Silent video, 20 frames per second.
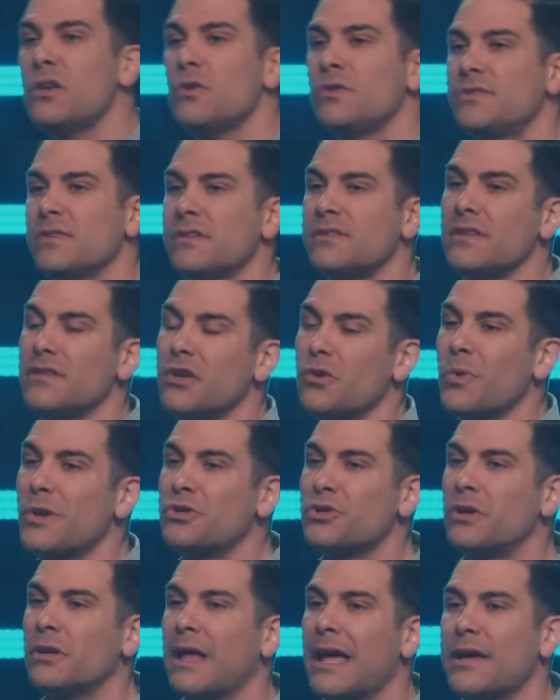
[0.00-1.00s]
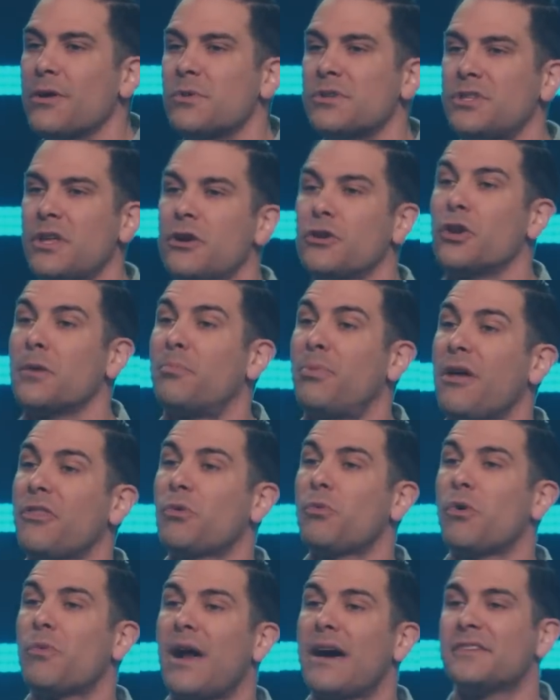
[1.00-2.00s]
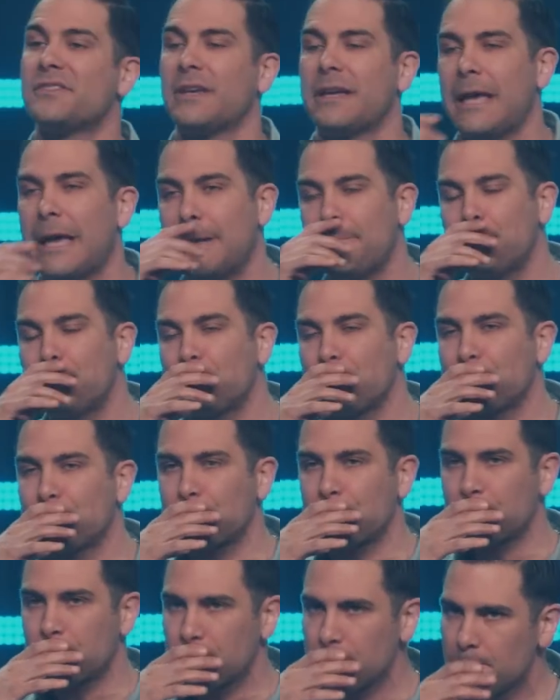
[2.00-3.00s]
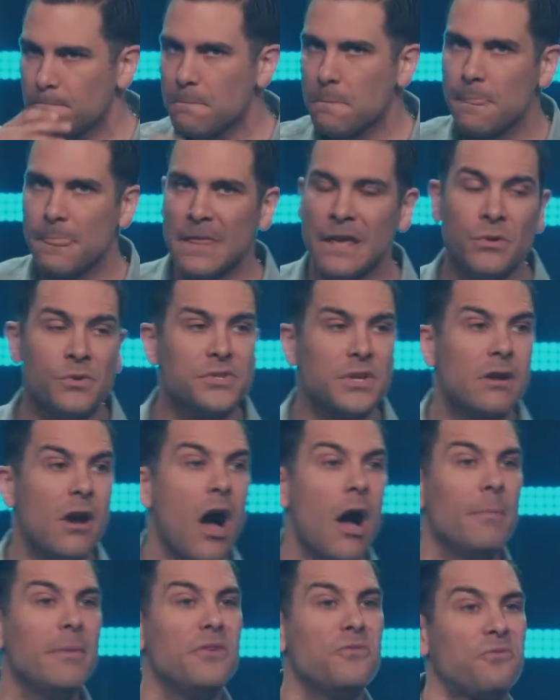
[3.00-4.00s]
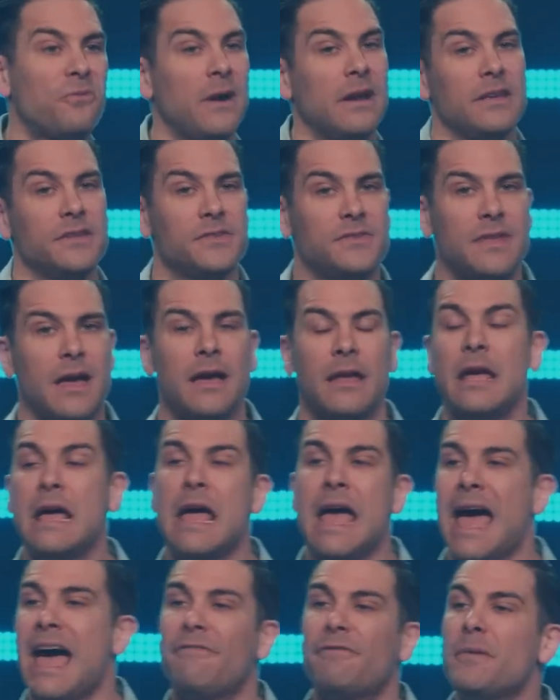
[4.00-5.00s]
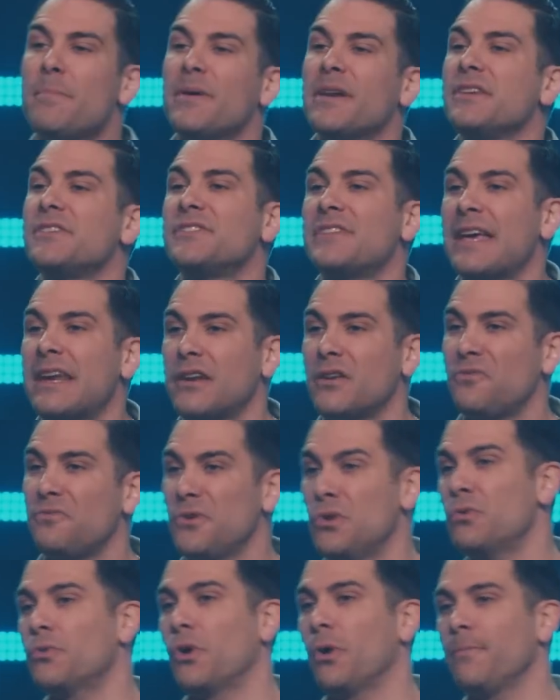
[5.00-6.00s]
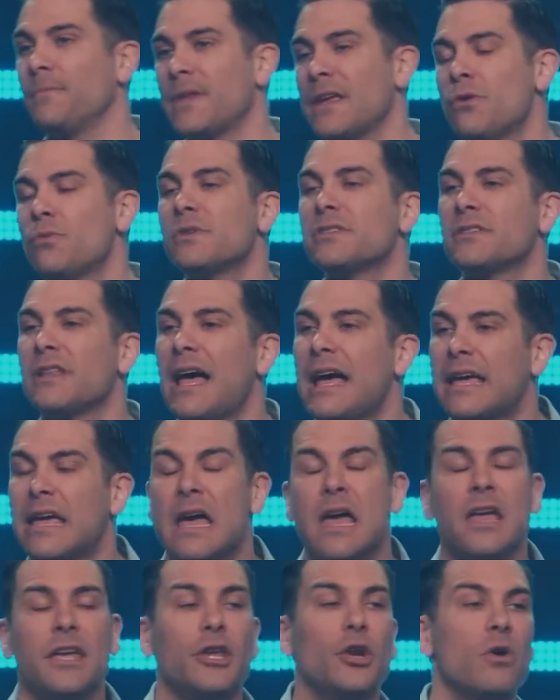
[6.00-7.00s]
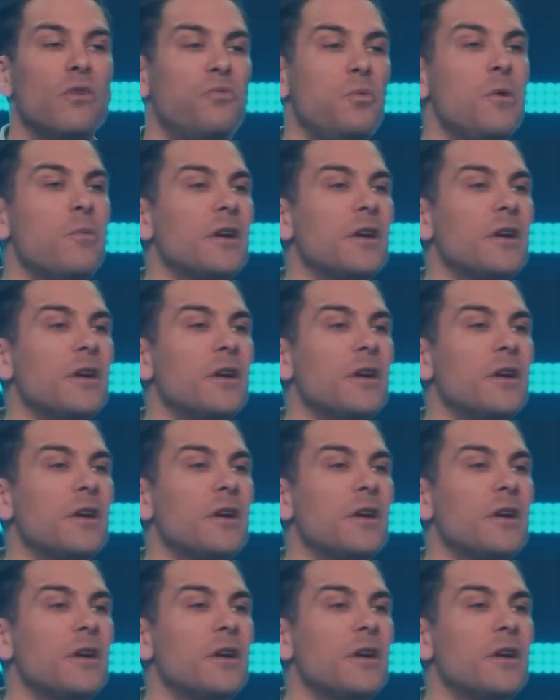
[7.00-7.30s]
uses in the original language there, your brother will rise again, it was a common phrase that everybody said at a funeral. It was like, you know, if we